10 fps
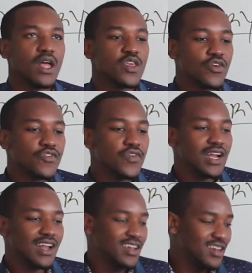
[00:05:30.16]
you
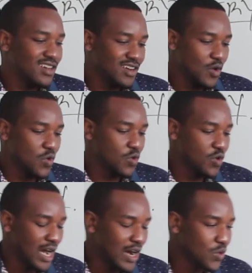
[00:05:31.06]
feel like, oh,
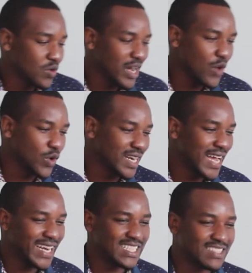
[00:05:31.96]
how can
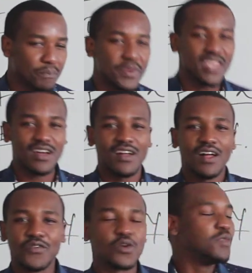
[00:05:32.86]
I disappear
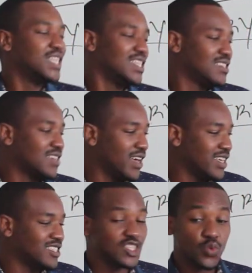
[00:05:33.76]
from
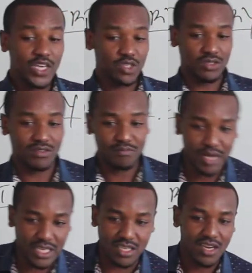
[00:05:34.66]
this situation?
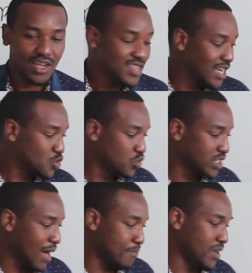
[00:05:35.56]
But that won't
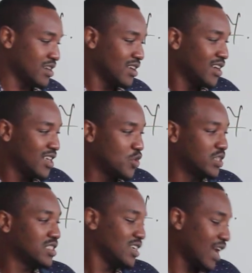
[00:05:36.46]
happen. You will
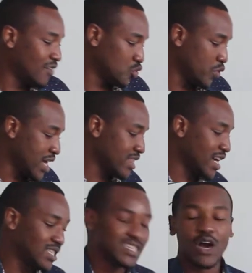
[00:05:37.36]
still have to wear
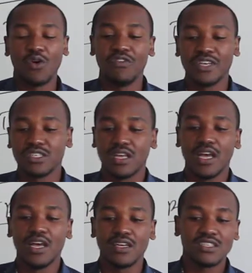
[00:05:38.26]
that now,
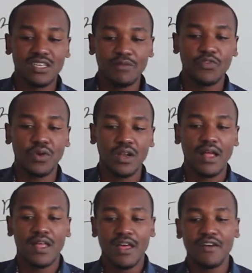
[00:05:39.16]
shameful
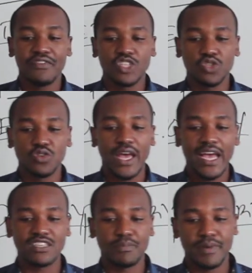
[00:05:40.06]
facial
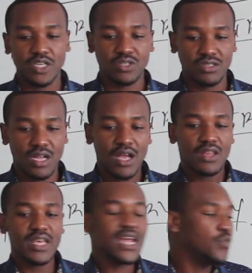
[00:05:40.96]
expression.
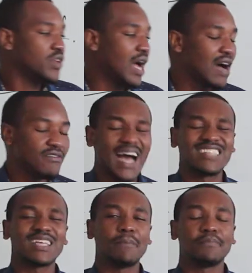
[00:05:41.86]
Then we have a
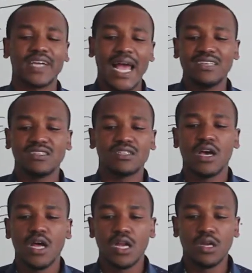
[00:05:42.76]
surprised
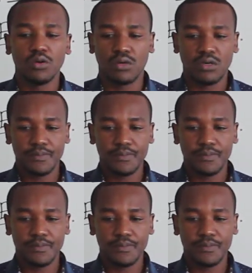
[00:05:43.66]
look.